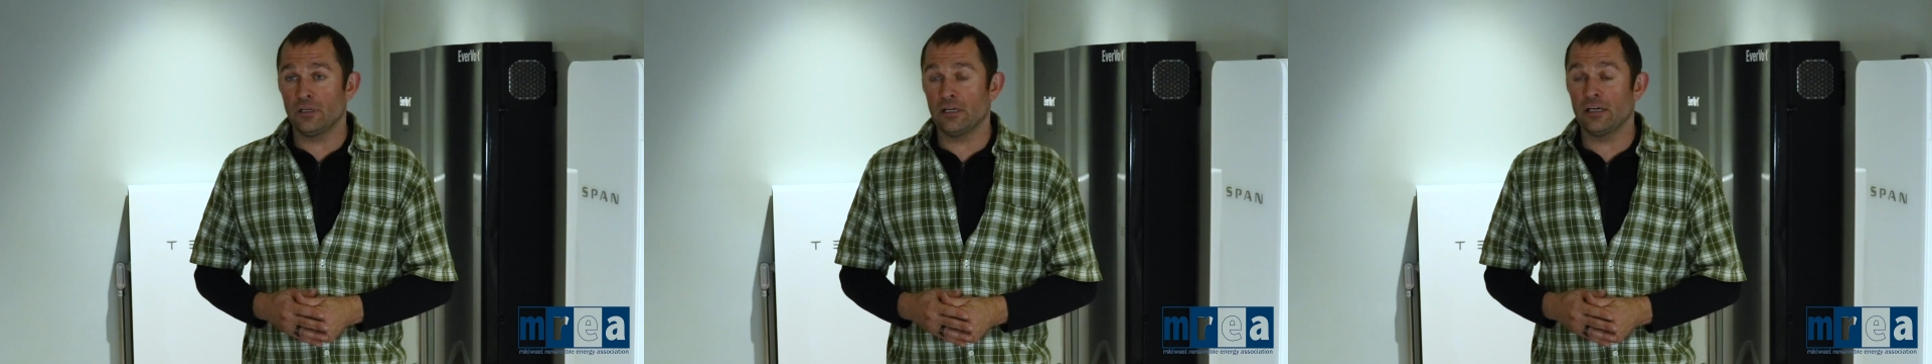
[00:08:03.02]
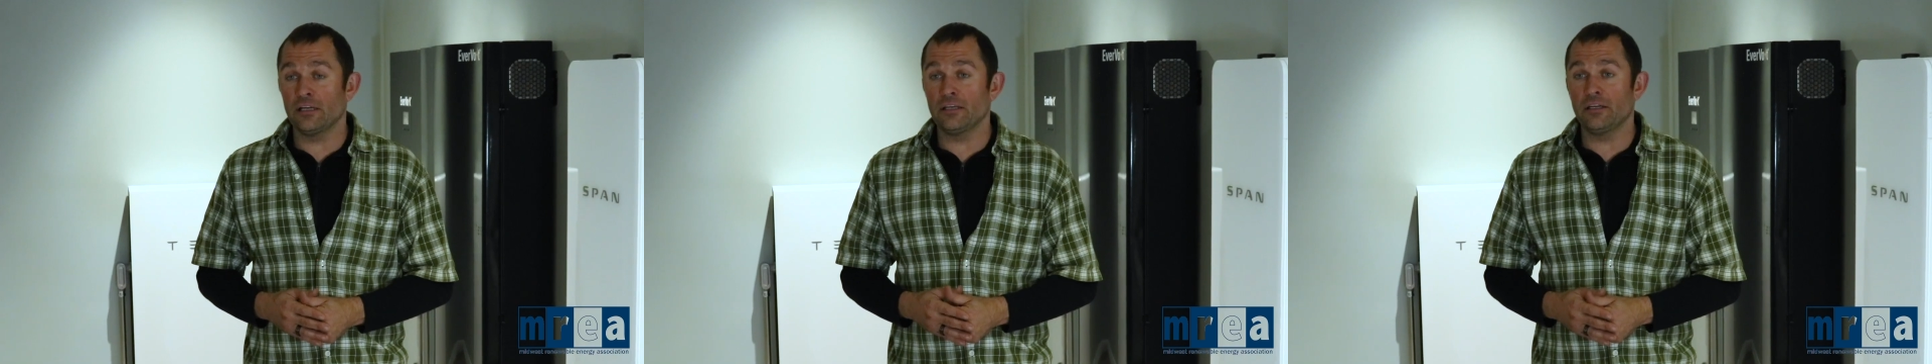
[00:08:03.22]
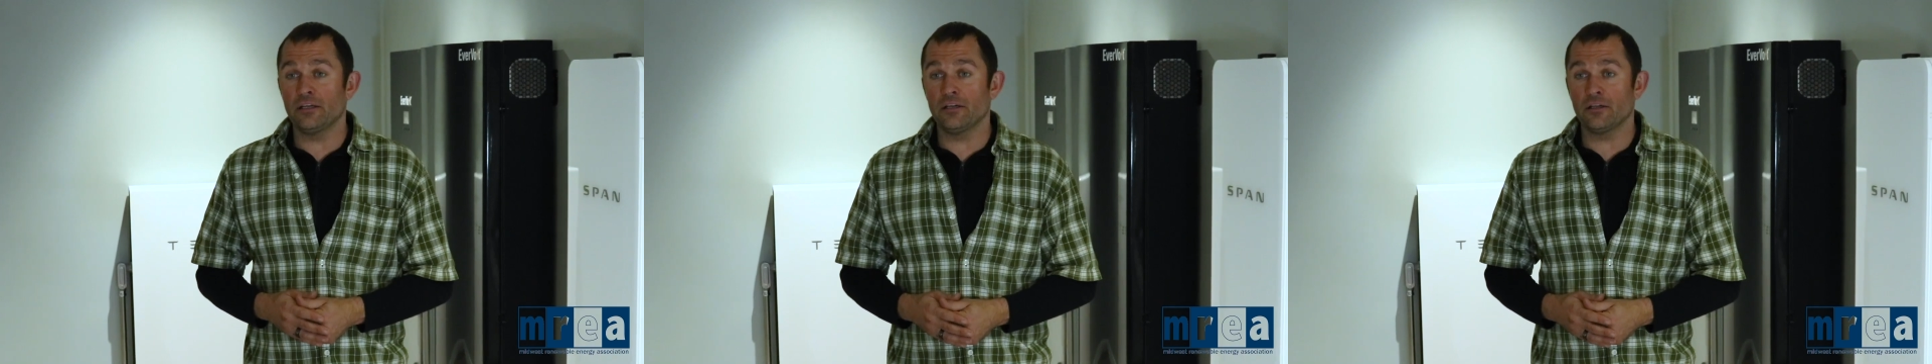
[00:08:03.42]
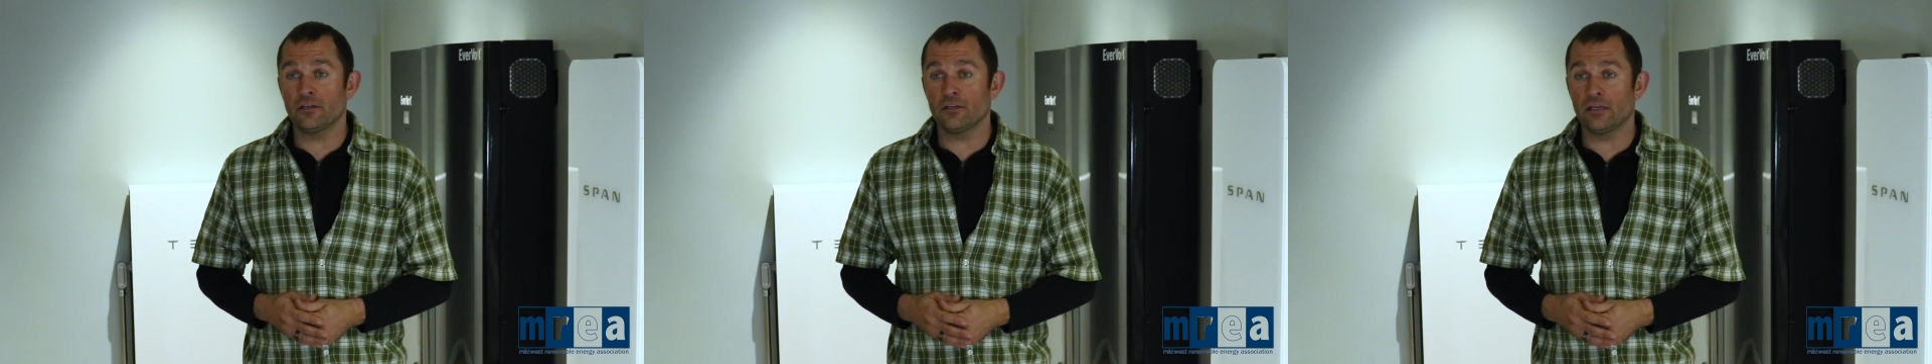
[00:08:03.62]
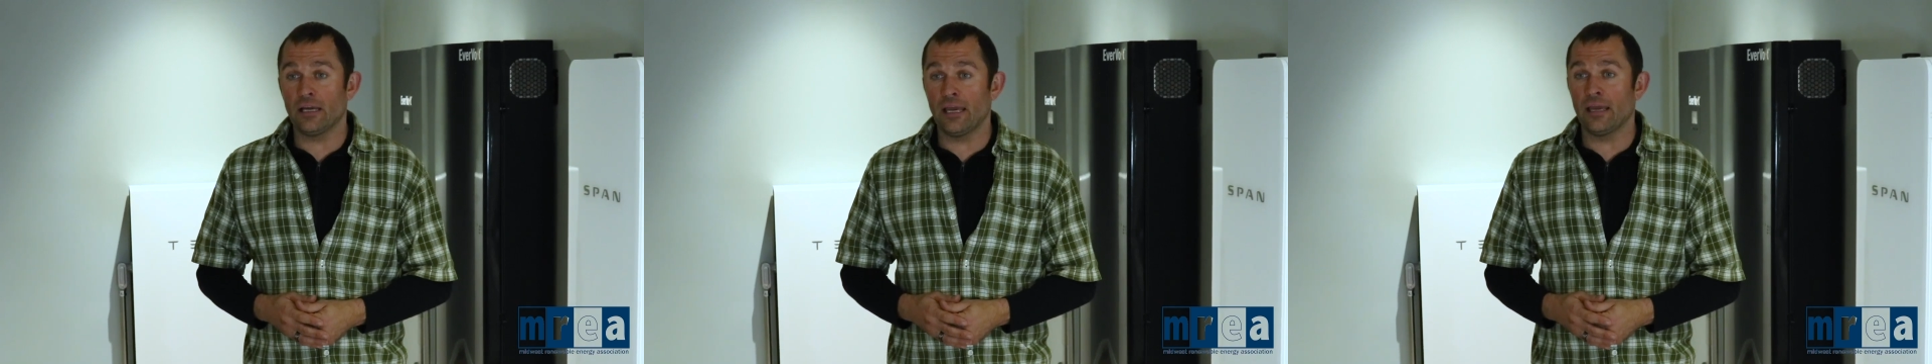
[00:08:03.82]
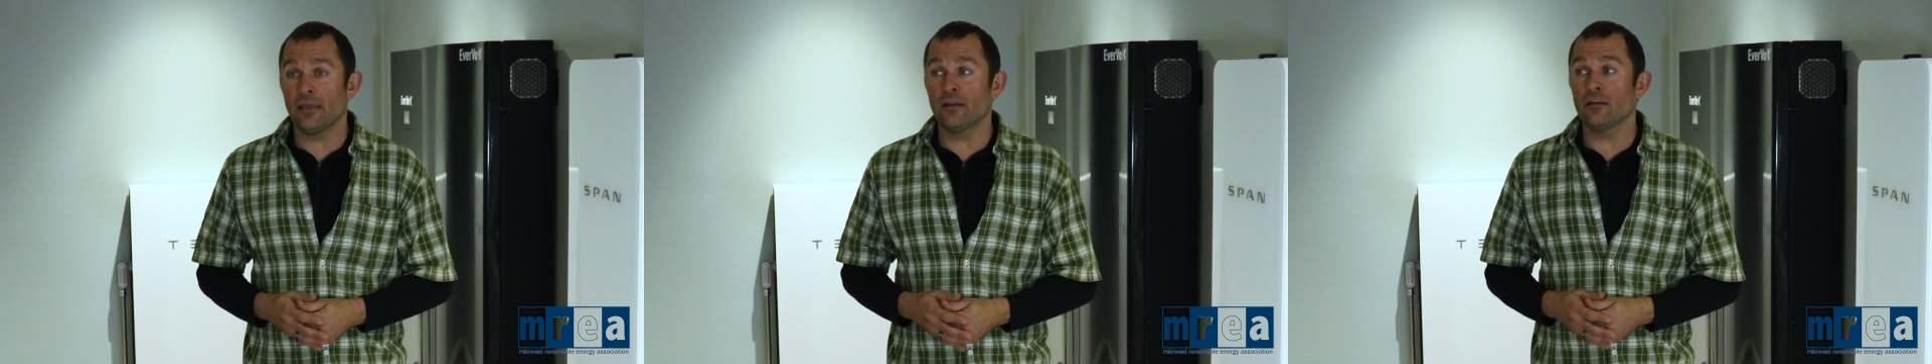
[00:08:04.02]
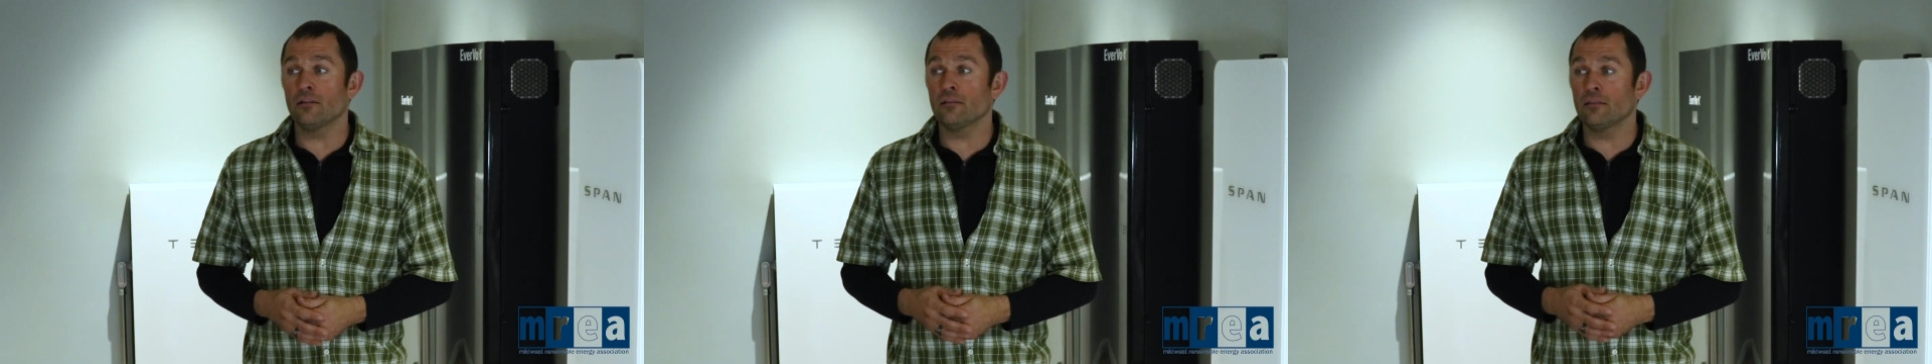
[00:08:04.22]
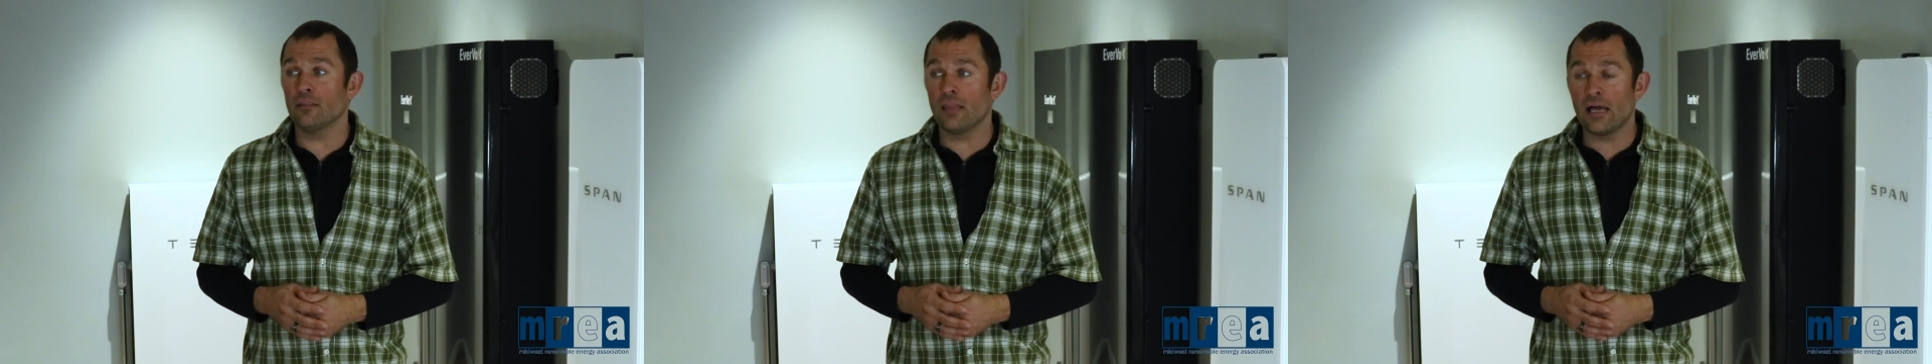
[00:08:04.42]
on here and a
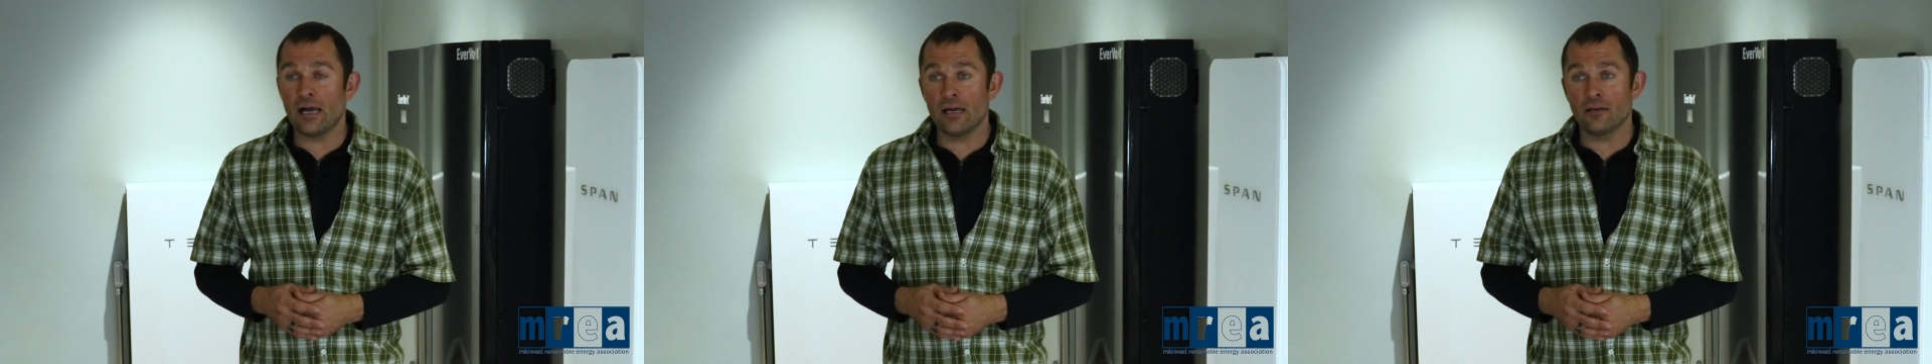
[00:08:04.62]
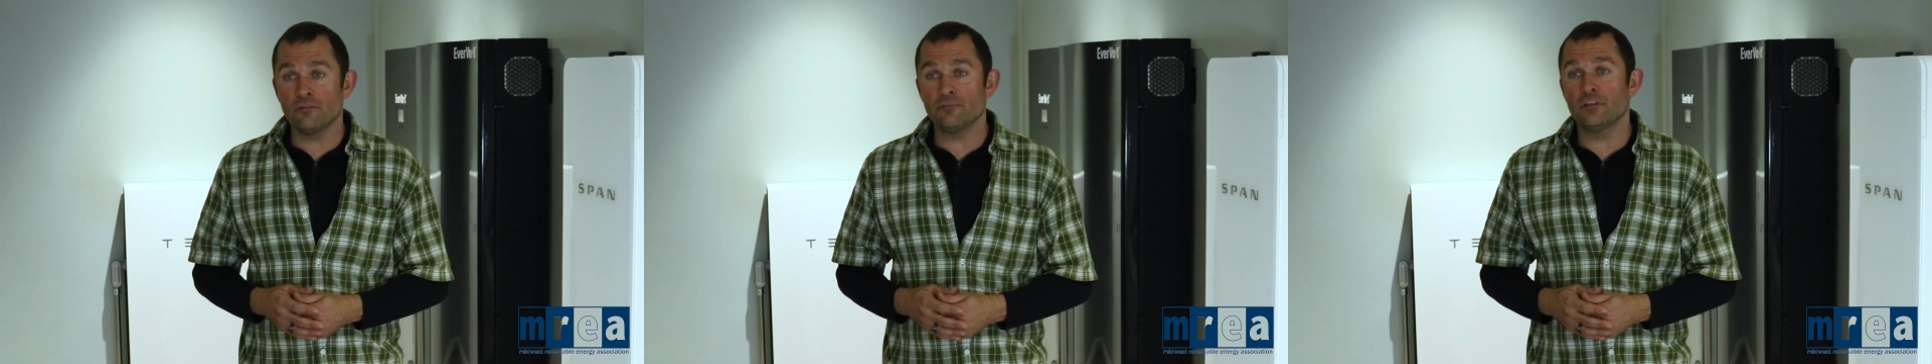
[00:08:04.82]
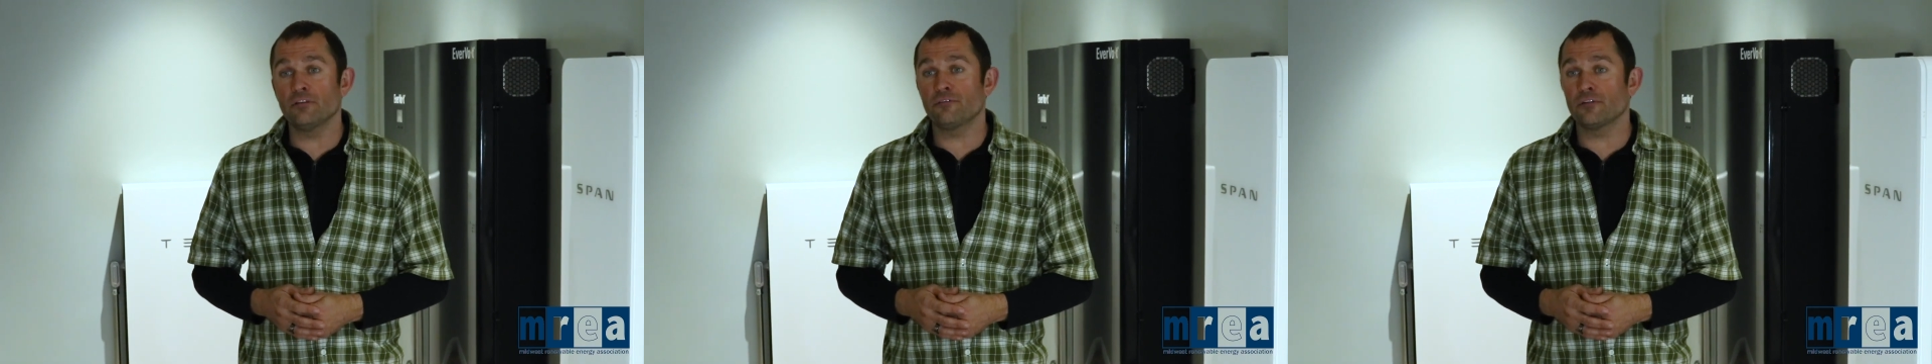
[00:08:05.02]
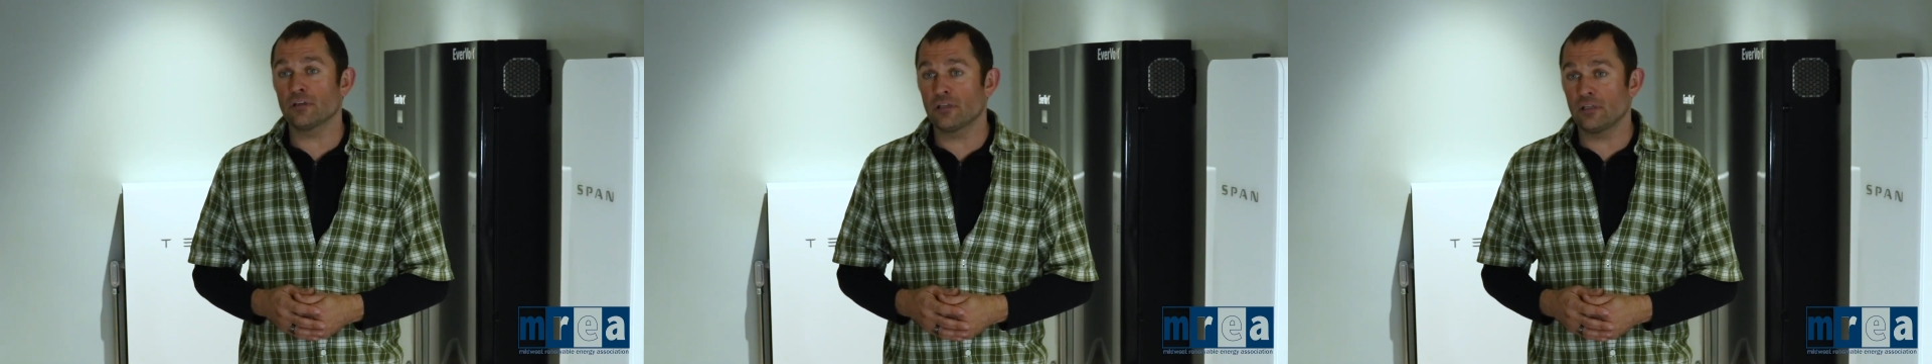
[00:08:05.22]
lot of different